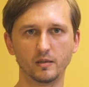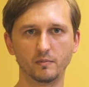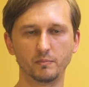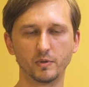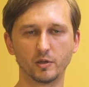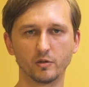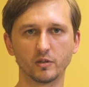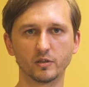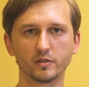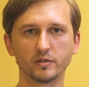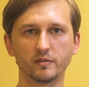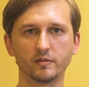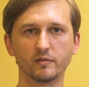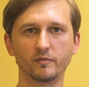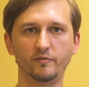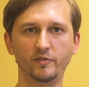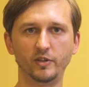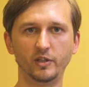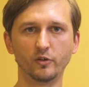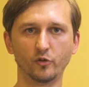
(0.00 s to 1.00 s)
because
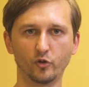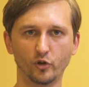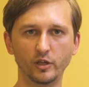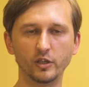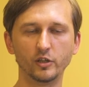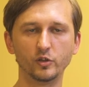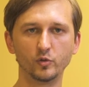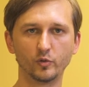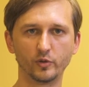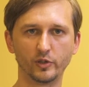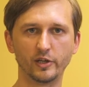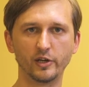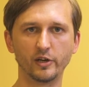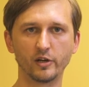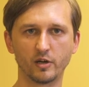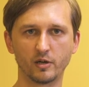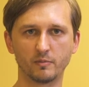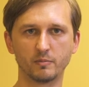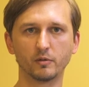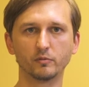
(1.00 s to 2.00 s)
we really do
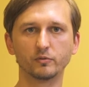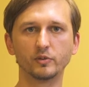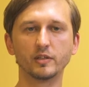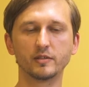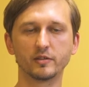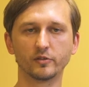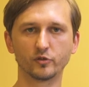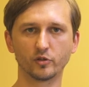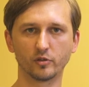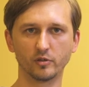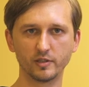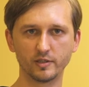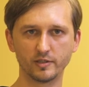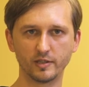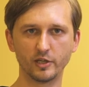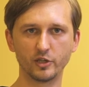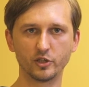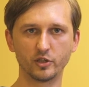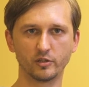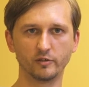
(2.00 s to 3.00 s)
care about
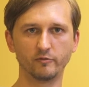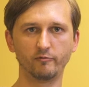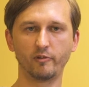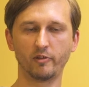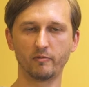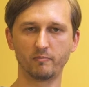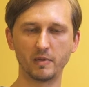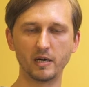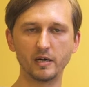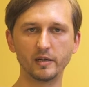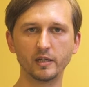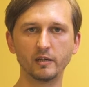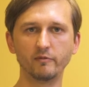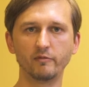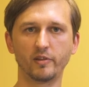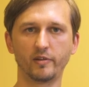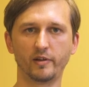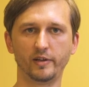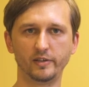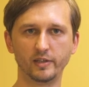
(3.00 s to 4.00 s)
decentralization with money,
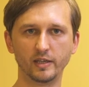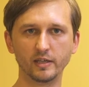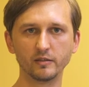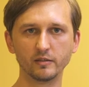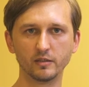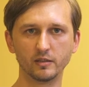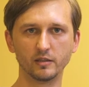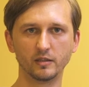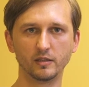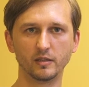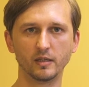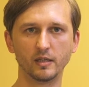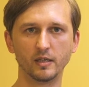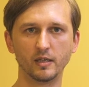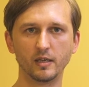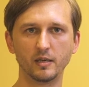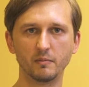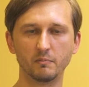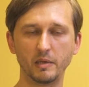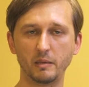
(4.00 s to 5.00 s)
with identity,
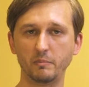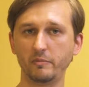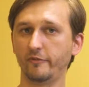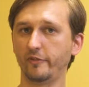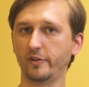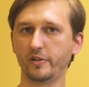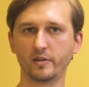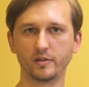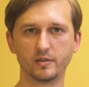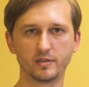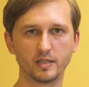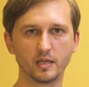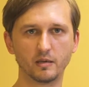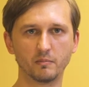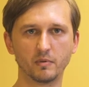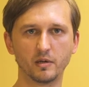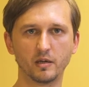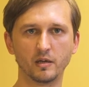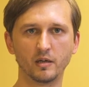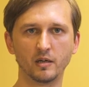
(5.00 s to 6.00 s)
maybe with
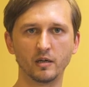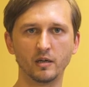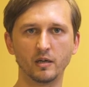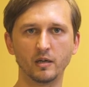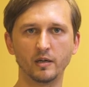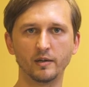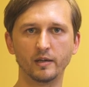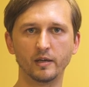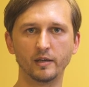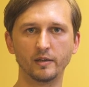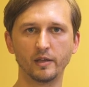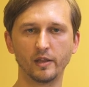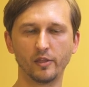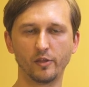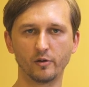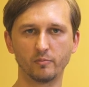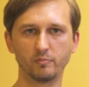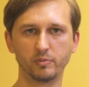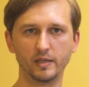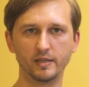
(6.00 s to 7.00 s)
some
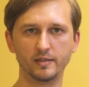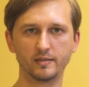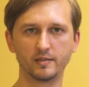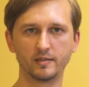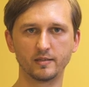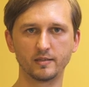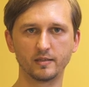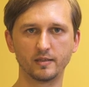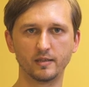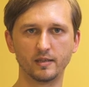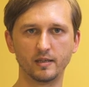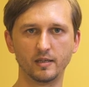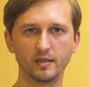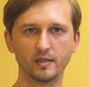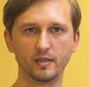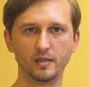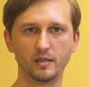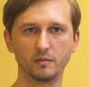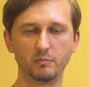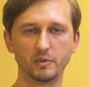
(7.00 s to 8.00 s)
other places.
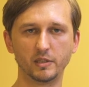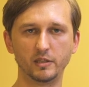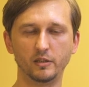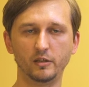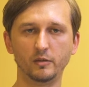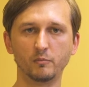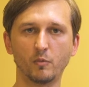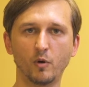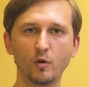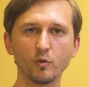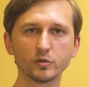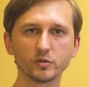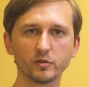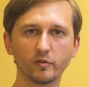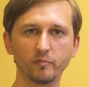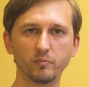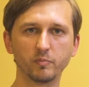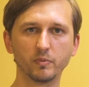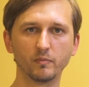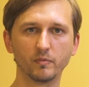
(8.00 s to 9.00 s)
But in most
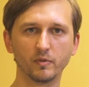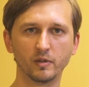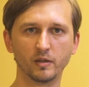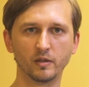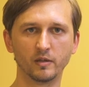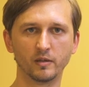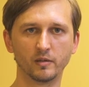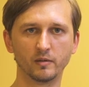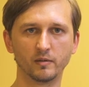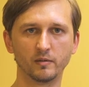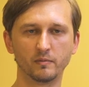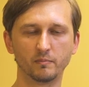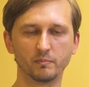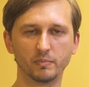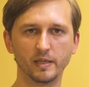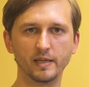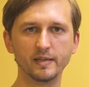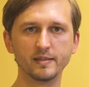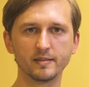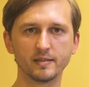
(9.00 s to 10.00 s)
of
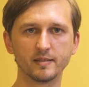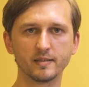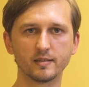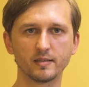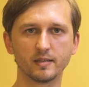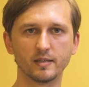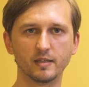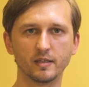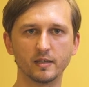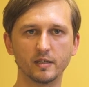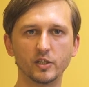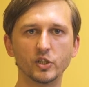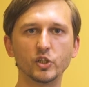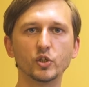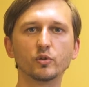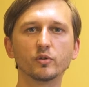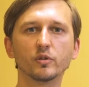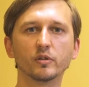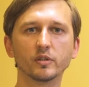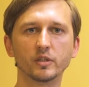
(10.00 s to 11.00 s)
places,
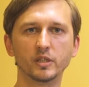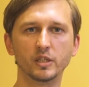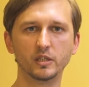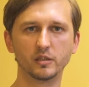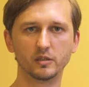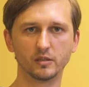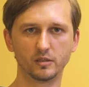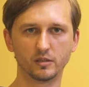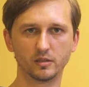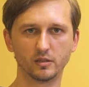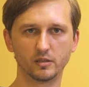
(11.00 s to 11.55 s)
you don't need